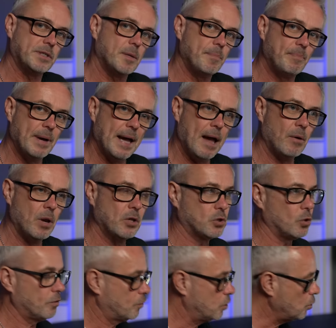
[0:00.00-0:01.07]
it's about
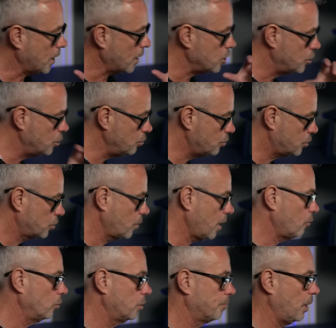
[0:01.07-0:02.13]
sort of you get used to where
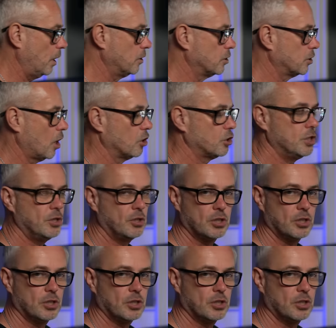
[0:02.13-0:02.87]
all the buttons are, so you